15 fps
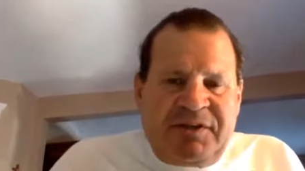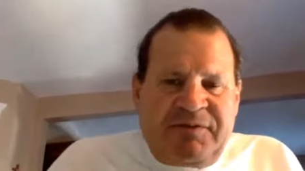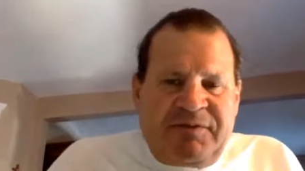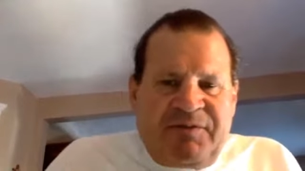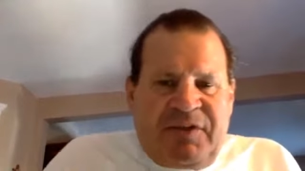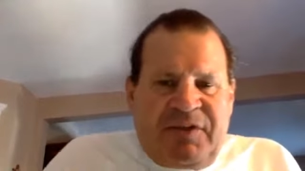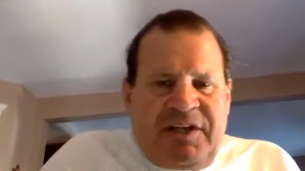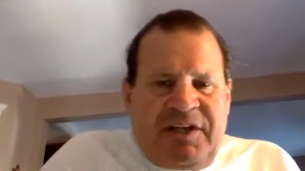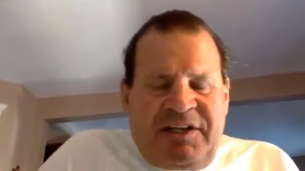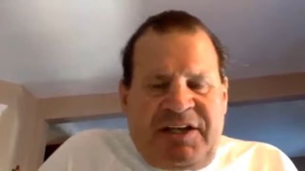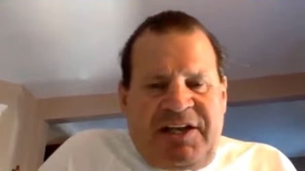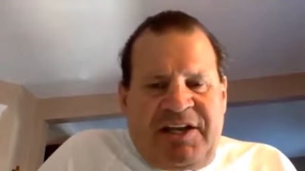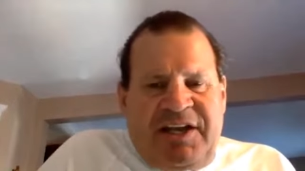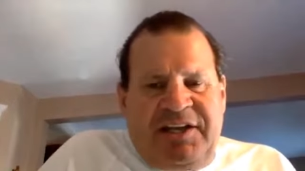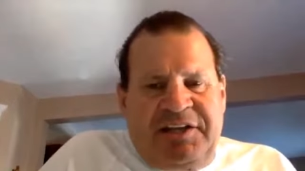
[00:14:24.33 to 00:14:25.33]
you
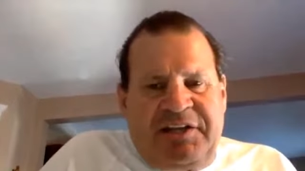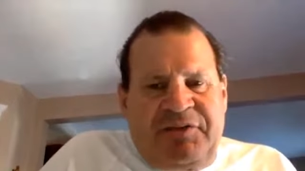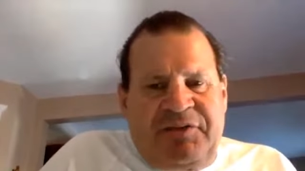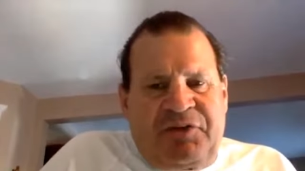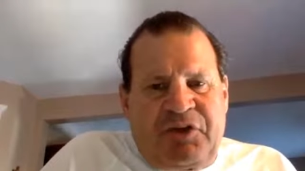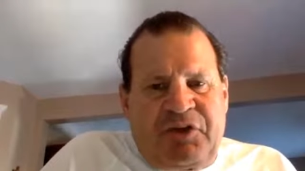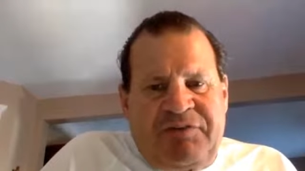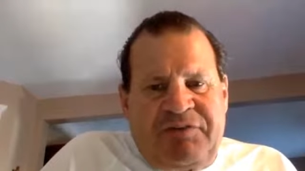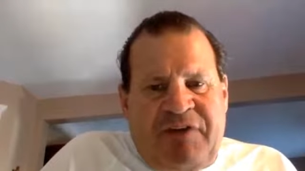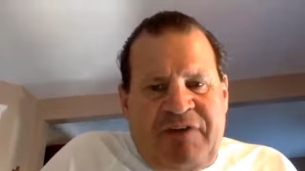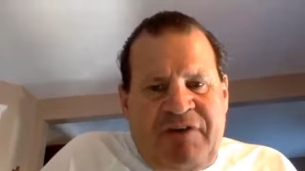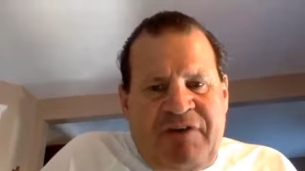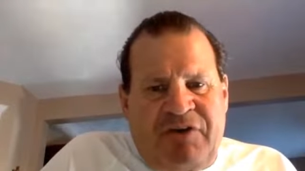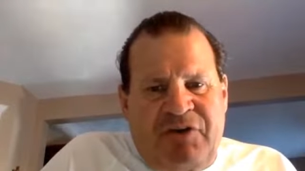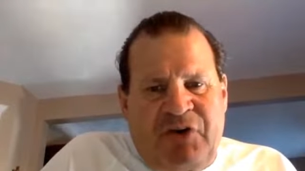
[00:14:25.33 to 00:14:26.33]
can't live on
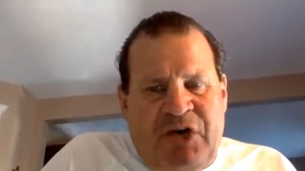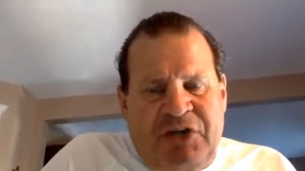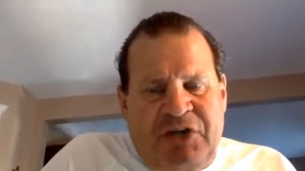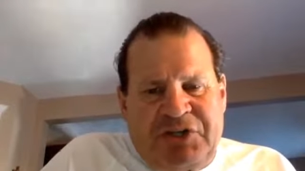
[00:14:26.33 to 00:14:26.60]
$3,500.